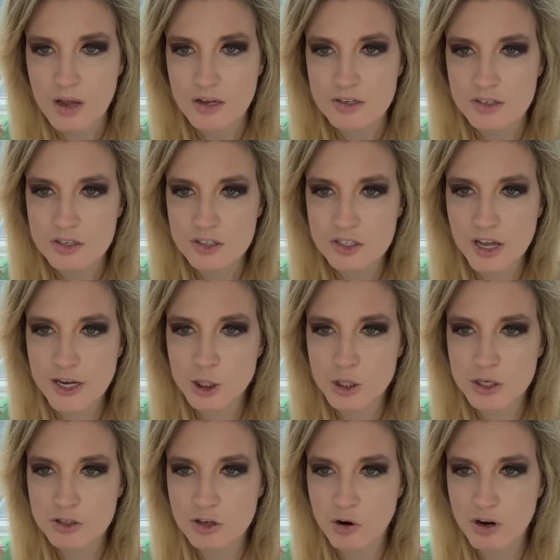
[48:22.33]

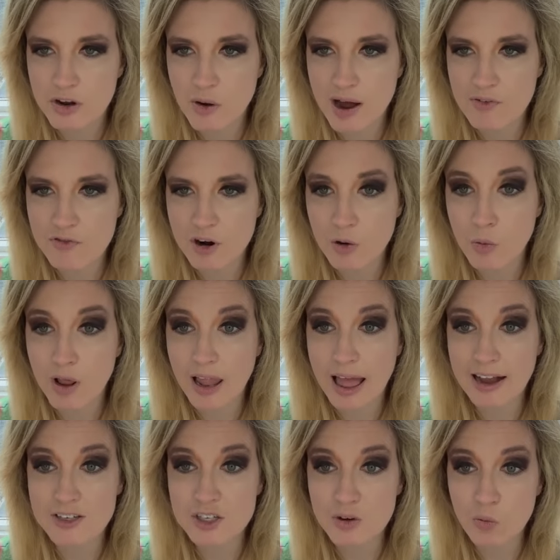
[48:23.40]
Sensation is going to go out for a
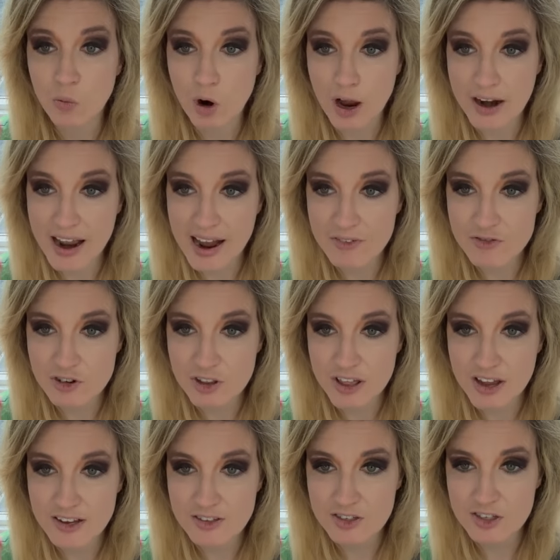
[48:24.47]
relaxing run after
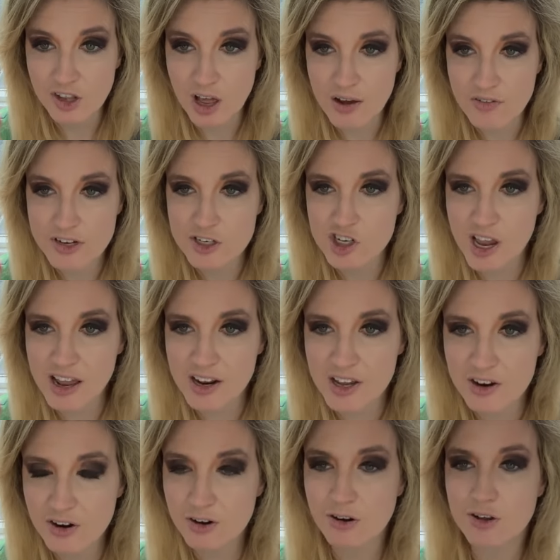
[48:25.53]
this. Love it. Danny,
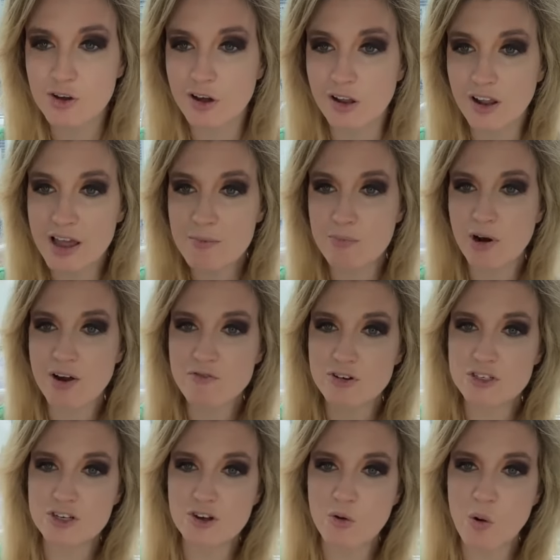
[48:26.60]
you're, you're a late
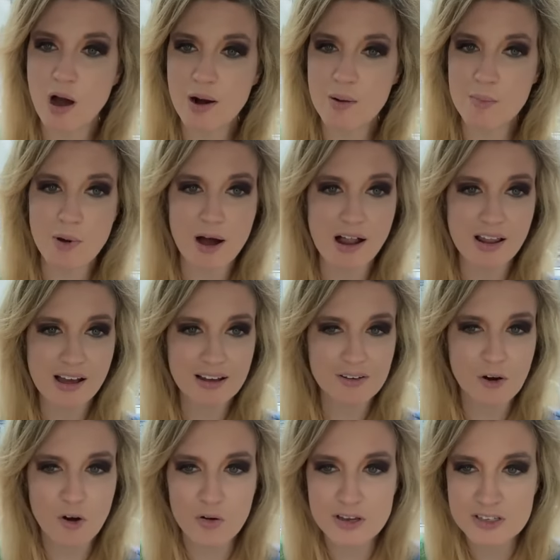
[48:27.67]
breakfast in Guatemala.
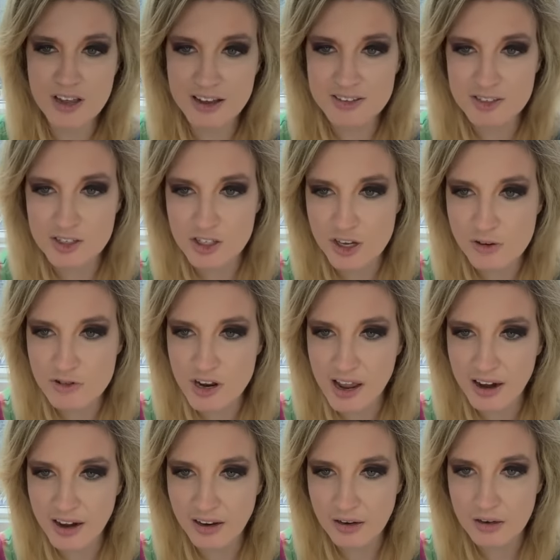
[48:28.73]
Always nice to see you,
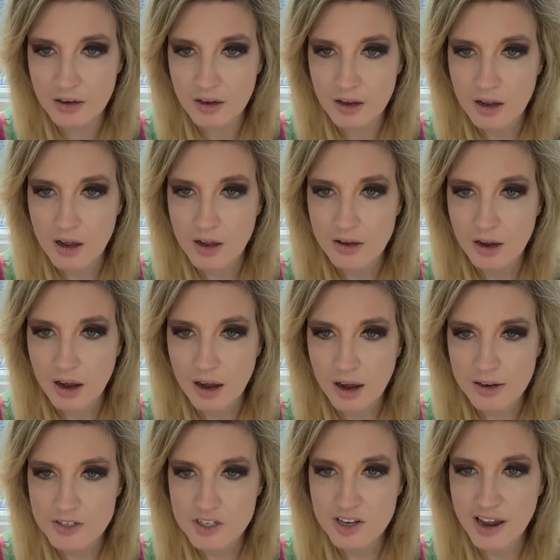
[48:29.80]
Danny.
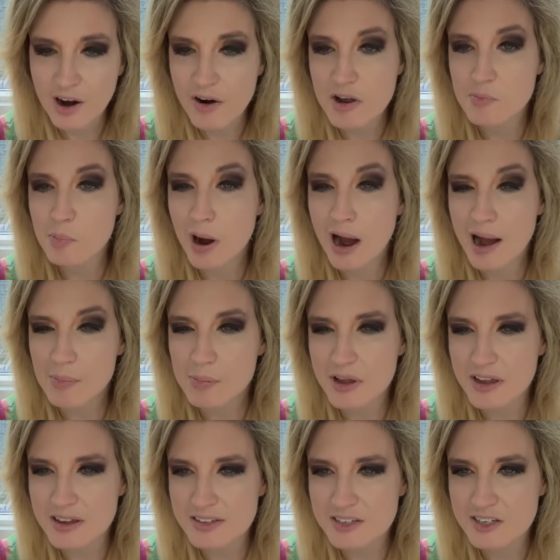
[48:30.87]
Uh, Tagari and
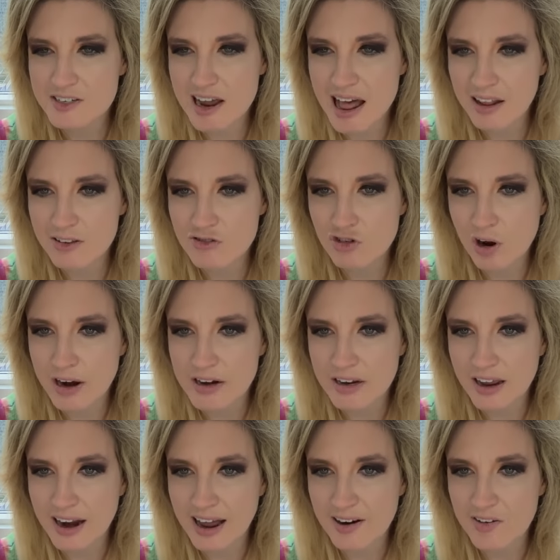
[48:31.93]
Poppy is in Dallas trying to
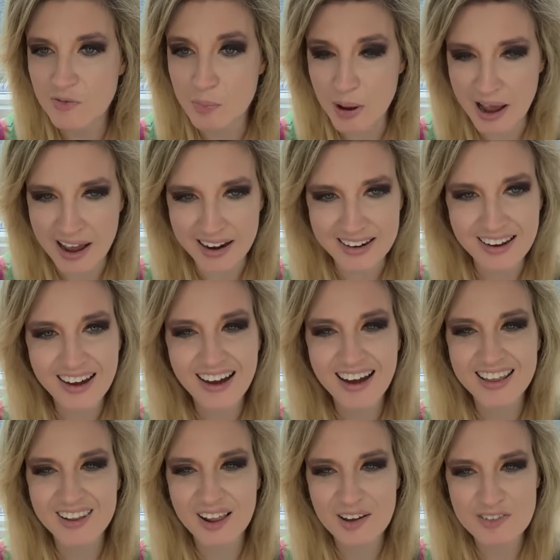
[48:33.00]
get out of bed. Ah,
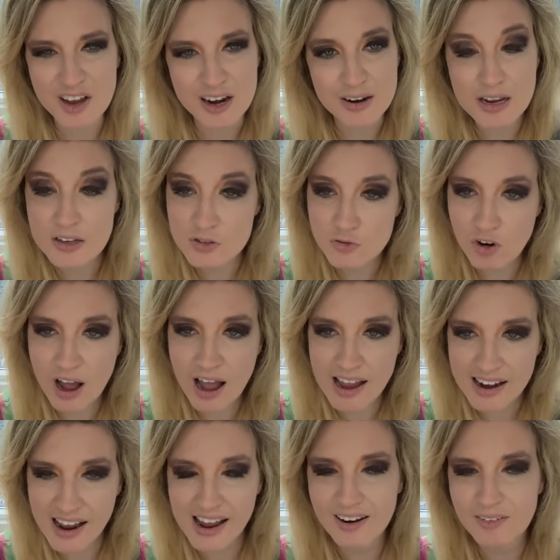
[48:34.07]
I love it. It's
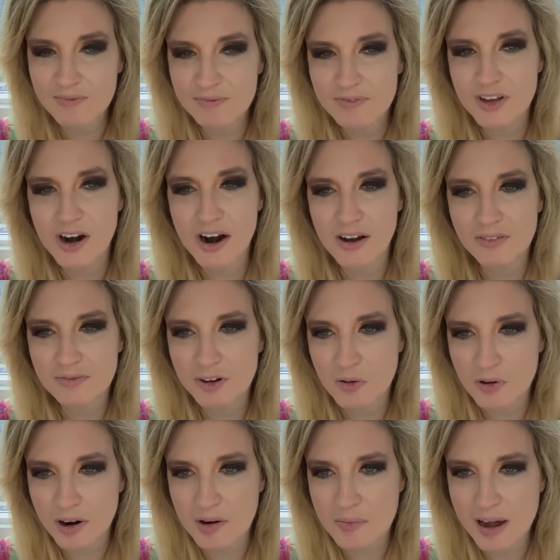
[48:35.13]
Friday. You know,
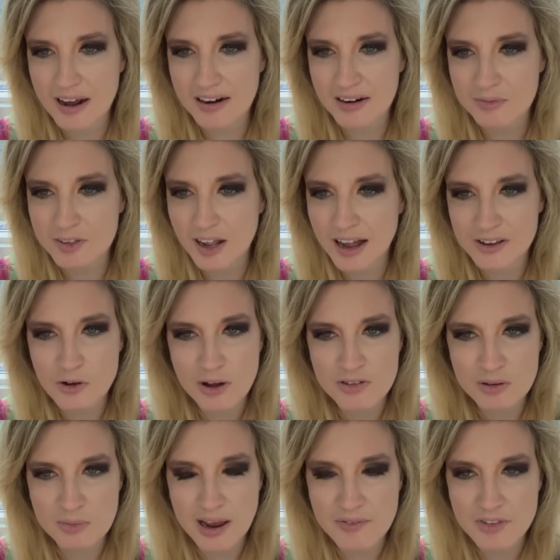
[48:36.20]
don't worry about it. I'm glad you
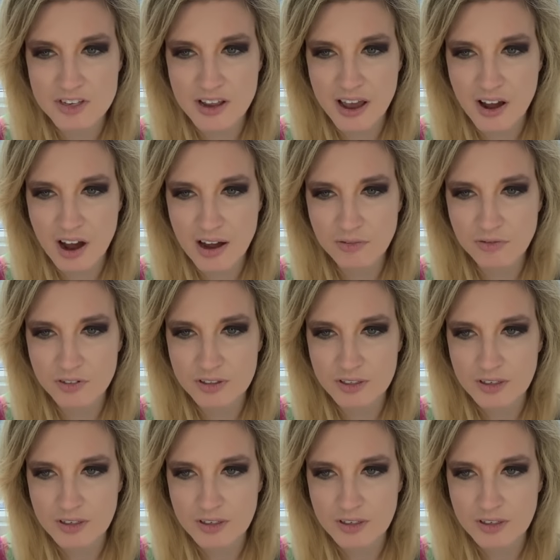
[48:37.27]
seem to have the day off.